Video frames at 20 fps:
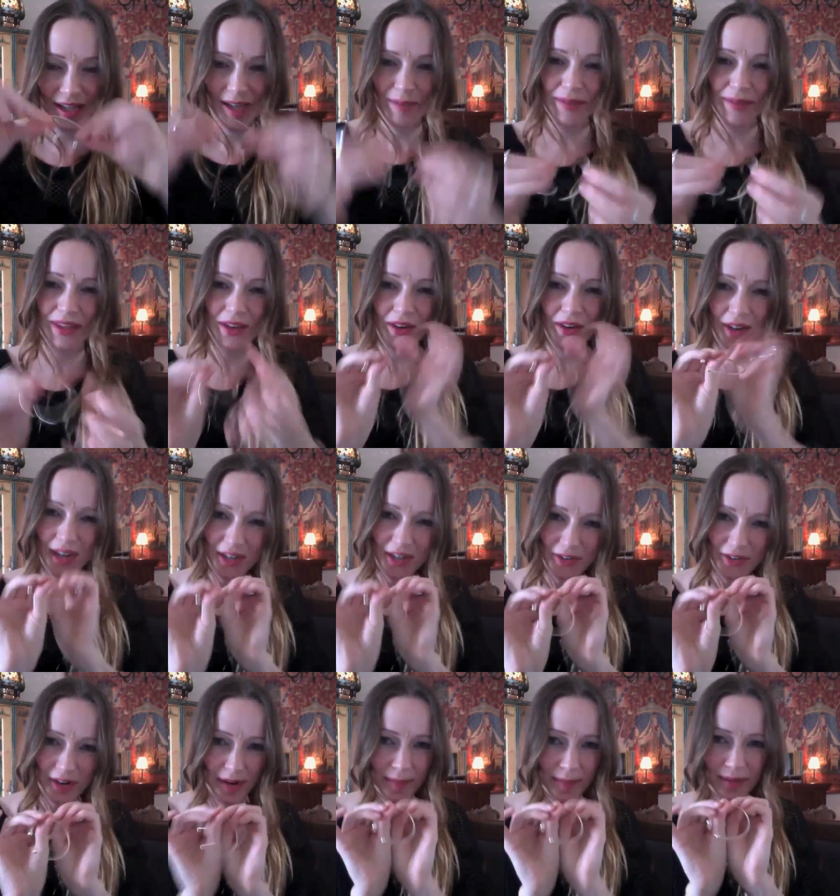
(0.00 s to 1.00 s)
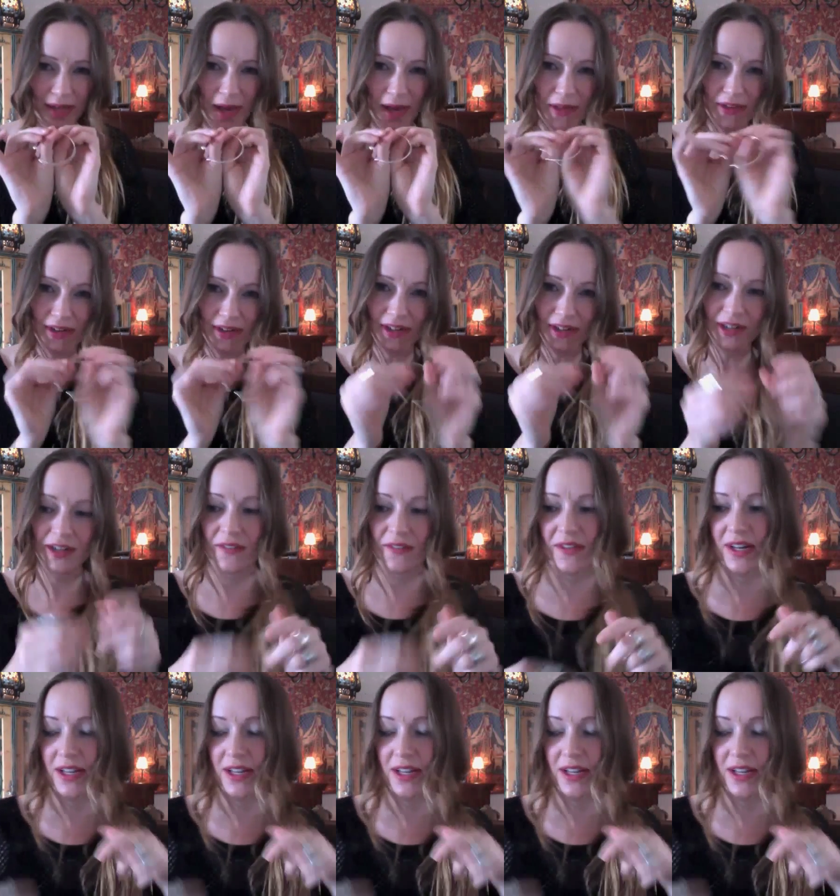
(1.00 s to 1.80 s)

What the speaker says: But they all kind of crammed together, and then I